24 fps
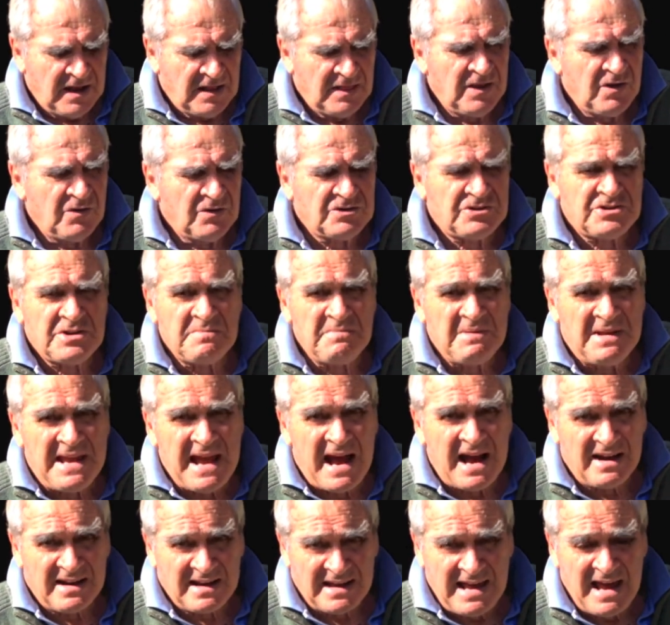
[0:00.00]
there is some
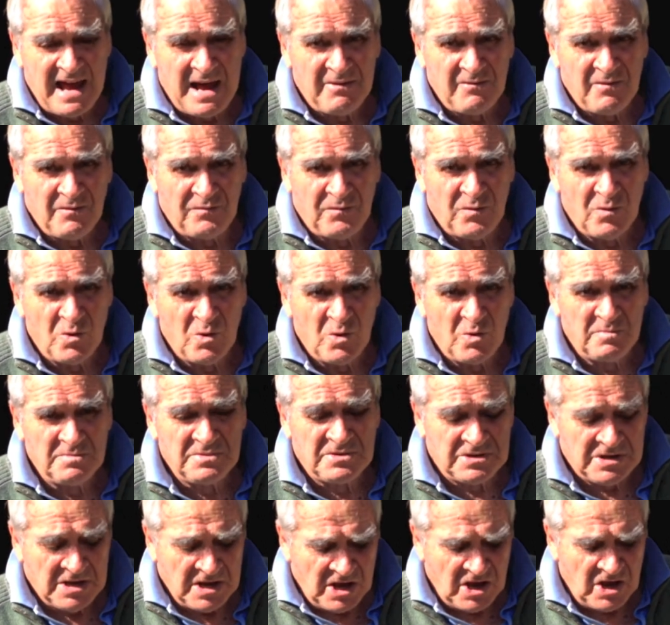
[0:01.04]
gunk
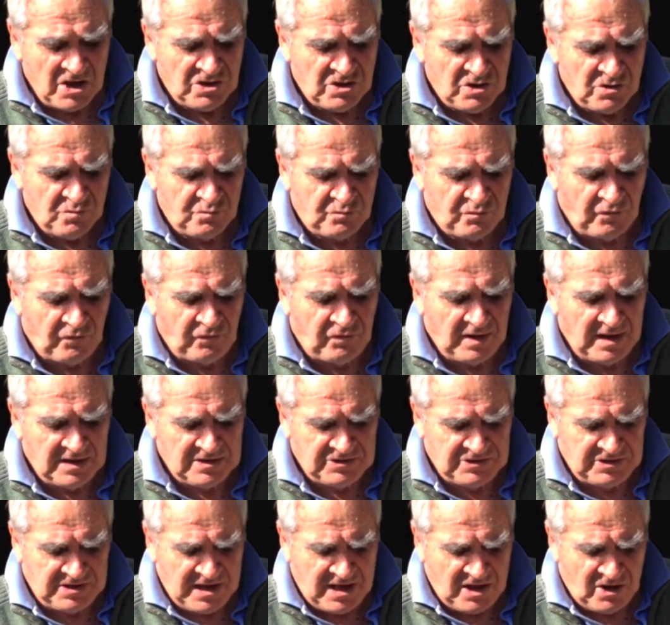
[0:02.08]
forms, and you
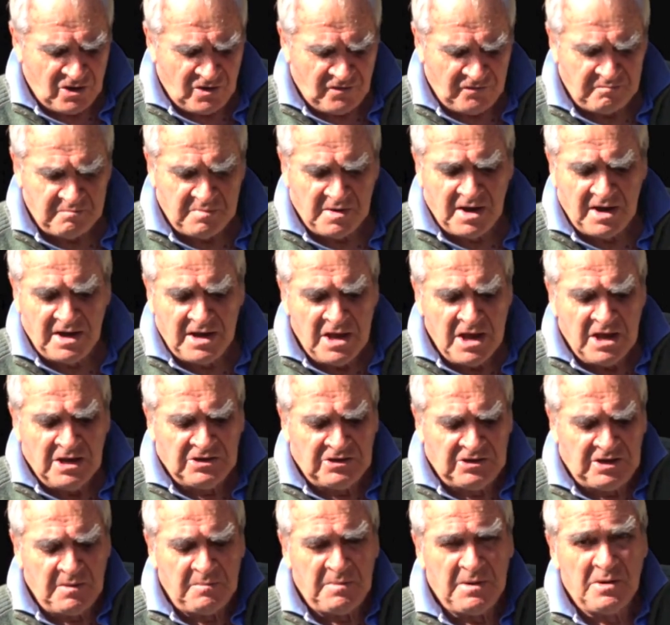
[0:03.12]
flush that off by
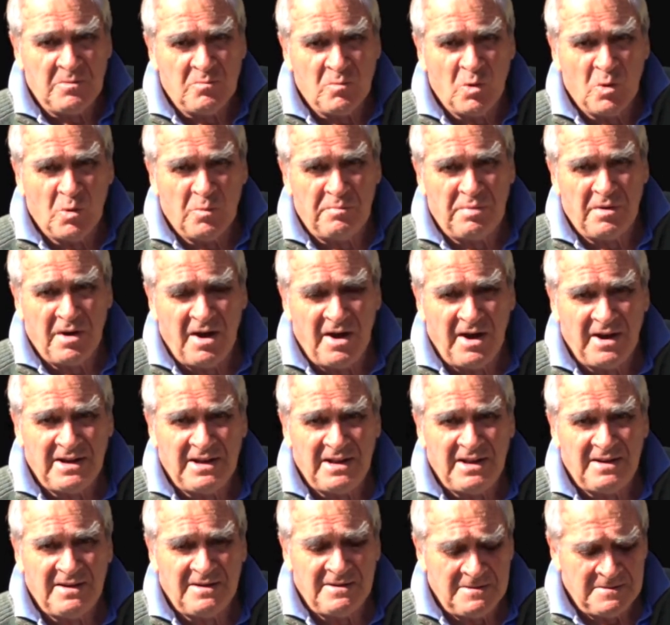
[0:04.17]
tipping more brine
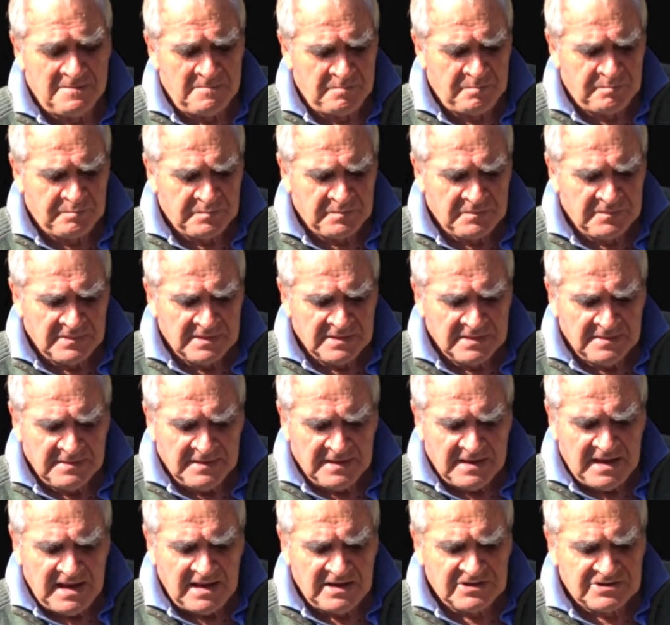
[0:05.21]

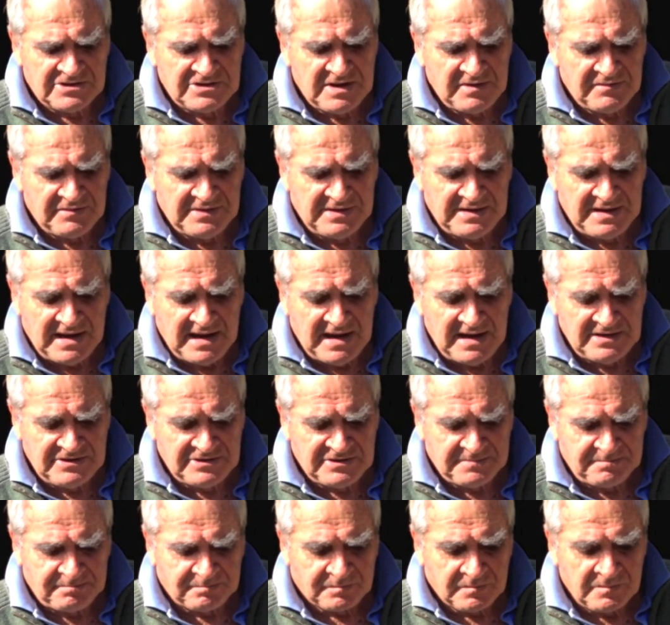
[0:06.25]
in. Into 7
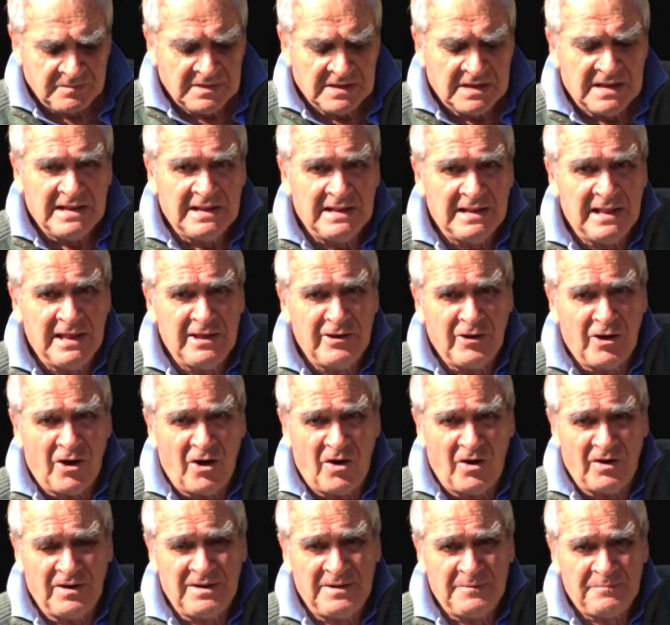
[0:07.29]
days, lid
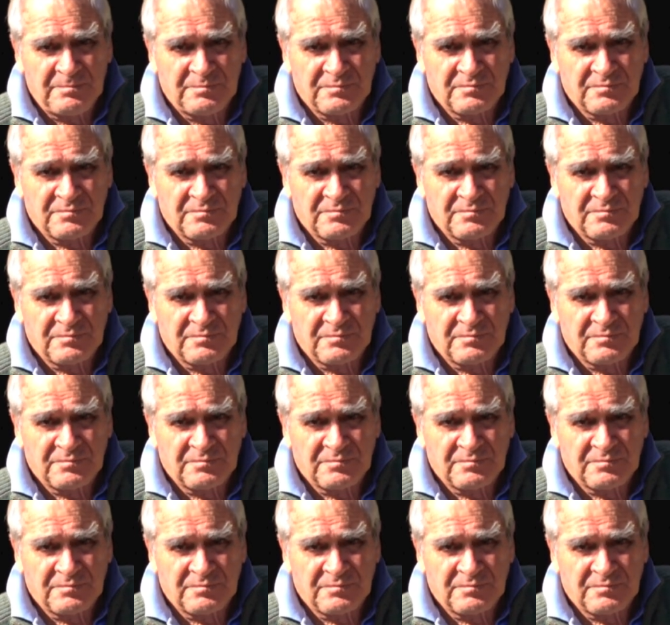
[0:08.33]
on,